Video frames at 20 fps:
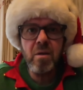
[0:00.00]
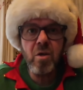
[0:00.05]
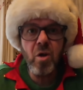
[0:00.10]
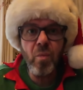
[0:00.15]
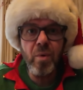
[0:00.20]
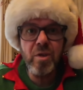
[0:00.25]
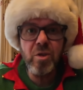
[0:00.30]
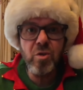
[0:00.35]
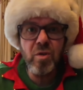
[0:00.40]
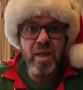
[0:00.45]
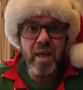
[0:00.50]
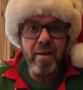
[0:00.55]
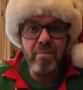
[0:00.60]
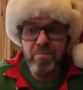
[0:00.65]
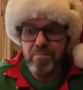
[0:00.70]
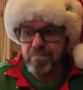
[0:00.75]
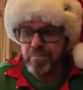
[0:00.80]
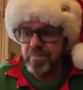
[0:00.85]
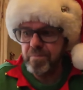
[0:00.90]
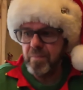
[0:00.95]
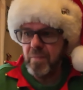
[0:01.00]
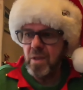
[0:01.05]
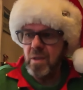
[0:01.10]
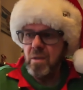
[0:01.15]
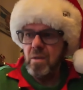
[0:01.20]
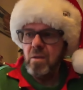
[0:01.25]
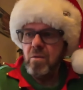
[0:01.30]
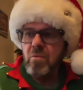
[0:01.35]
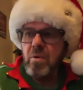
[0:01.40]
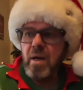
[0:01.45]
go into that.
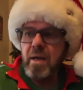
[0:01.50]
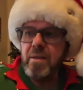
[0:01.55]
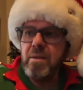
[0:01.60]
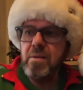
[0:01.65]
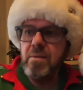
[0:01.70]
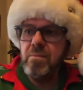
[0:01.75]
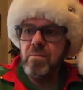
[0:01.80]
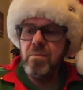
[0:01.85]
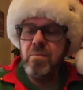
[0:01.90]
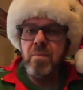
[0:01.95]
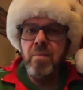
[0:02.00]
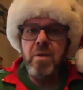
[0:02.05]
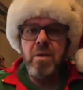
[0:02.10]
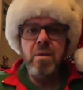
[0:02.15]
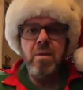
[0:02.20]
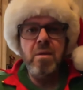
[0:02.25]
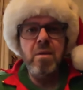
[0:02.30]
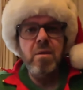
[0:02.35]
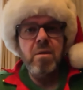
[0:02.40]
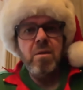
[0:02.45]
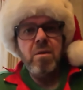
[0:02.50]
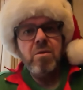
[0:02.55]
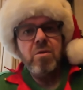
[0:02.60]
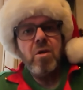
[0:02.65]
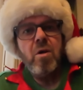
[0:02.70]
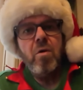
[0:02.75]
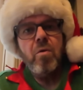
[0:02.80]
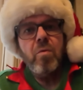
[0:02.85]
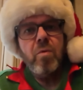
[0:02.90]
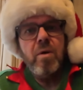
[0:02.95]
Right,
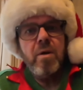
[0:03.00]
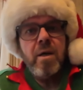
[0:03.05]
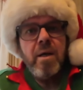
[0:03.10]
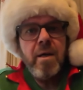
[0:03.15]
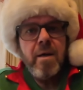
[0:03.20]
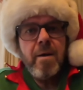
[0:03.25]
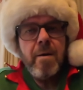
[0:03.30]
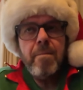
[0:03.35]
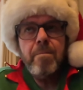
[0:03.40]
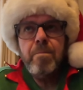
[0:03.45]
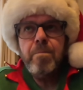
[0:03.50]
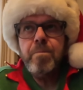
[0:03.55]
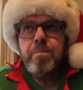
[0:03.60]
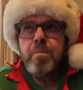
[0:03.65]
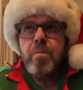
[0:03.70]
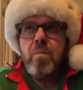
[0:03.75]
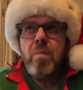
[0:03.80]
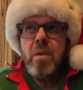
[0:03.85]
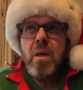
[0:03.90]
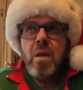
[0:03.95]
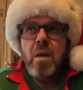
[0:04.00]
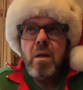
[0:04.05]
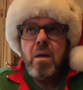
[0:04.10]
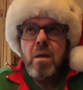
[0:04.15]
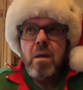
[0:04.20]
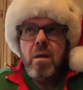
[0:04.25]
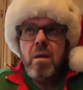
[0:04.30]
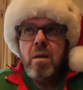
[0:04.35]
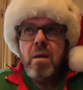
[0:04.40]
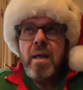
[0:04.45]
so
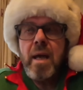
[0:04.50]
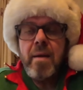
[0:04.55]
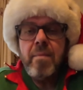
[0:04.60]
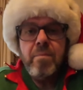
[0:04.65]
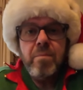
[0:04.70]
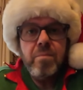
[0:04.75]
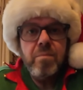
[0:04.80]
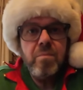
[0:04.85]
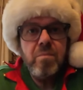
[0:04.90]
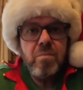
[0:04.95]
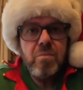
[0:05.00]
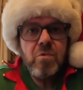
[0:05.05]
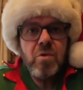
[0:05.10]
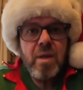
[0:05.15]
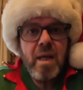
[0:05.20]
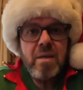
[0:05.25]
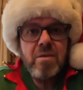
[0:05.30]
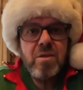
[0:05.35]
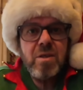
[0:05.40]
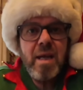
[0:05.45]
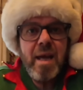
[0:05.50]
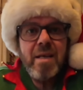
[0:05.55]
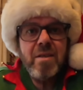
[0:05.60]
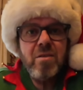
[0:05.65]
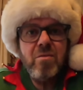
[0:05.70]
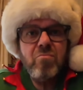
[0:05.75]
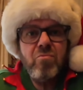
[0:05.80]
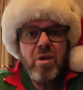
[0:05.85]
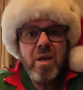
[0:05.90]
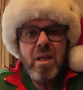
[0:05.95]
yeah, so that's the
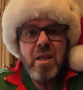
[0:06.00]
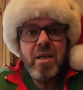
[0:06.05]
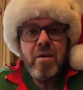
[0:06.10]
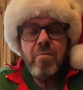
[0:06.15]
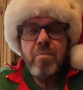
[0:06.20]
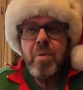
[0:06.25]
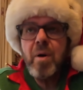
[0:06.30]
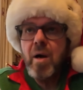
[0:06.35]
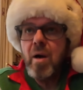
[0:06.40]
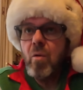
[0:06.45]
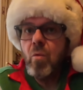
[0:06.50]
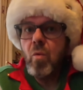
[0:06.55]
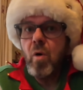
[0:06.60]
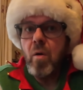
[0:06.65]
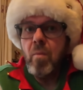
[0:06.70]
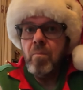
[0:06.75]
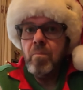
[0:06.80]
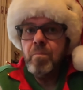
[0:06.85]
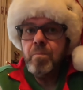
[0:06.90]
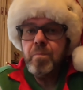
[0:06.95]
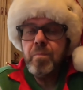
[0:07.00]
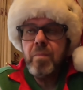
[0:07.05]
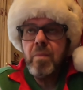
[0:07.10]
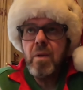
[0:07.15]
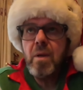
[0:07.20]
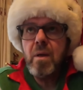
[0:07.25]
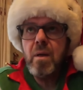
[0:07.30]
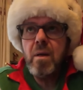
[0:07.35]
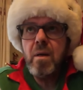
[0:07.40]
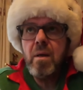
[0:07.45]
end really of part one.
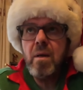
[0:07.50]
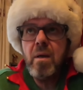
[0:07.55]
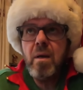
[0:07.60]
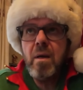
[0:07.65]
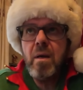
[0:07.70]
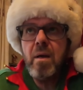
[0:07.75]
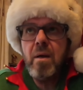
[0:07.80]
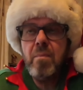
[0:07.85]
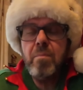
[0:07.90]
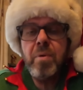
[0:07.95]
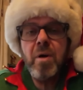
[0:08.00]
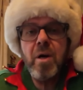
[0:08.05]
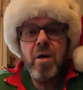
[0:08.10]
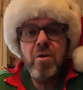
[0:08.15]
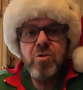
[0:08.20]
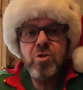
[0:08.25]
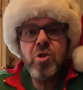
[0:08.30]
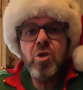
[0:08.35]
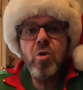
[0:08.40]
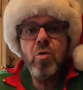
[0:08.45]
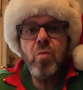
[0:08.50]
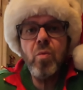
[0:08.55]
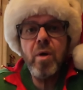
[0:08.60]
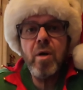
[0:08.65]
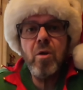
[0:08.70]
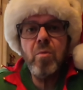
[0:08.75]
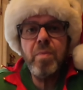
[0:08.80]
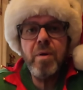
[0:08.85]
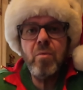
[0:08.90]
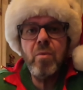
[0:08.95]
Part two
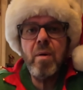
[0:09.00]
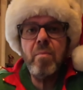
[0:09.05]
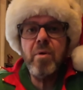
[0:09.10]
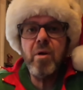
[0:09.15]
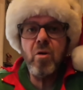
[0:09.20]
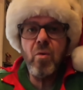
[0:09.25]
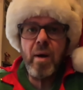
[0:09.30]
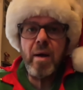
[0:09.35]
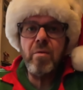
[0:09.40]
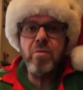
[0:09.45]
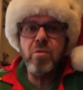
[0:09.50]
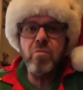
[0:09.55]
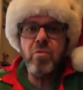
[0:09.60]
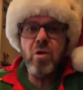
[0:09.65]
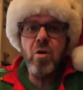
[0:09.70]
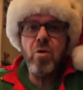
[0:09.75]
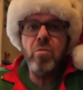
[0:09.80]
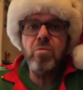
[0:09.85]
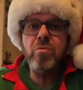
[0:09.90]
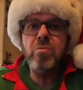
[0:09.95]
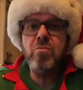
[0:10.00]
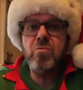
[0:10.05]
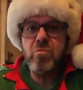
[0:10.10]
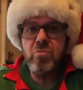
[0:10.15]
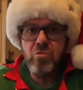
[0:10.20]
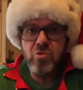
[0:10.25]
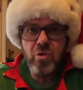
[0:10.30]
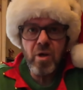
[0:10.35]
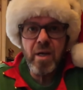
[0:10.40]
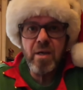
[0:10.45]
will be when we go out on the road and
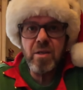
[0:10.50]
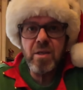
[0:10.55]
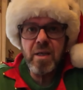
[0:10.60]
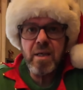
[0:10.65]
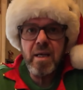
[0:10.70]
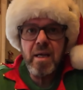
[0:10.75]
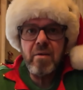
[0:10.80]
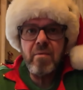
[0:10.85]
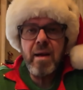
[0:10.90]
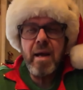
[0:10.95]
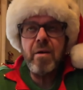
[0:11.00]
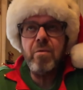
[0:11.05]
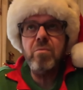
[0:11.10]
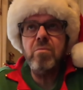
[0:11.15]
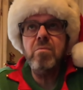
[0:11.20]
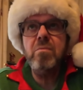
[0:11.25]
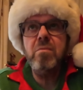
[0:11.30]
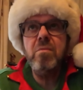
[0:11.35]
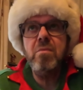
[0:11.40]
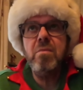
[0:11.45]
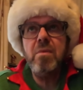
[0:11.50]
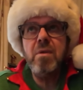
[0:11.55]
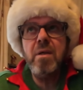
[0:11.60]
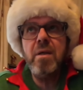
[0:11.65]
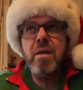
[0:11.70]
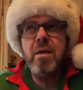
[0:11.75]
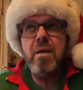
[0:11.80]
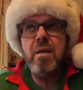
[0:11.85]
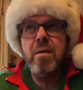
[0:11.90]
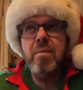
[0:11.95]
try the gear out,
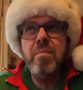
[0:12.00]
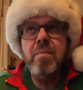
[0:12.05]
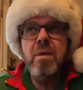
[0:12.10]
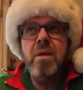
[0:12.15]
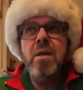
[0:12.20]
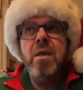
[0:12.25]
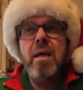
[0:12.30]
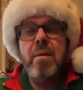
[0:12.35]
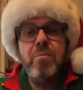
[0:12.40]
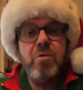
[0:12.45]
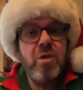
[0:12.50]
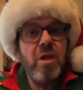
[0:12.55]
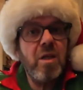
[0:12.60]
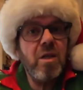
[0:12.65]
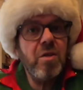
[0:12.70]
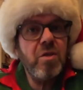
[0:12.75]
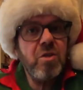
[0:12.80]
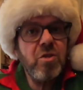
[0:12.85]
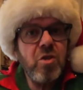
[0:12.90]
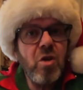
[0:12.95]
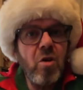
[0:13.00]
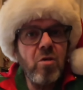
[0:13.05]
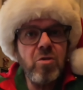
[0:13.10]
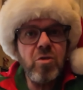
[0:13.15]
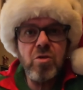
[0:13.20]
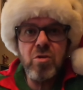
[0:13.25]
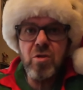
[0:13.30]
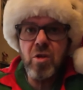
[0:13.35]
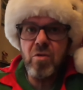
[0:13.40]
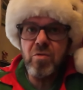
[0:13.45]
in particular the socks,
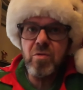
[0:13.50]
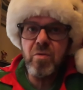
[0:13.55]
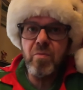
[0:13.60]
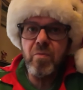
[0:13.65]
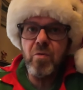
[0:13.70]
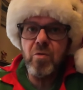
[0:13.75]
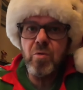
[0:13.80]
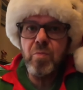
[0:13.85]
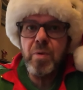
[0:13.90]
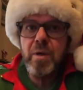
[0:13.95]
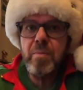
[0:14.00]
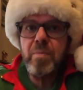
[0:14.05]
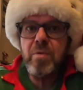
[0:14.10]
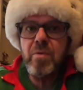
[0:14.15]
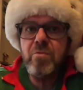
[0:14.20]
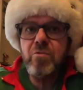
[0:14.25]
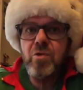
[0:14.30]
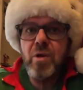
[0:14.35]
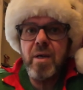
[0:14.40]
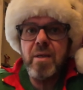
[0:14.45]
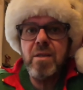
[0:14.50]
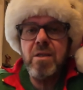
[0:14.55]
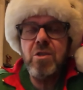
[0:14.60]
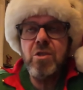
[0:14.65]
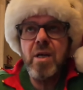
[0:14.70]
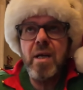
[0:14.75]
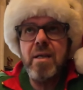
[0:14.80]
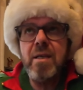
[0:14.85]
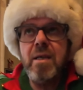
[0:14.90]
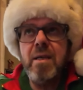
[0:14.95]
because lots of other people have tried the
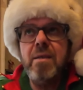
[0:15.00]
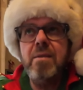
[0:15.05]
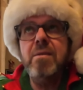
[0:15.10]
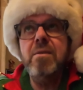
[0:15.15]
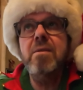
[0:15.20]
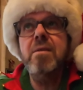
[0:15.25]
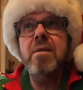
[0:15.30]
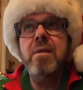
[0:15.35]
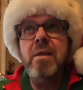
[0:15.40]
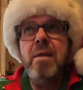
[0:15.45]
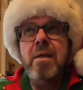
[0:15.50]
jacket and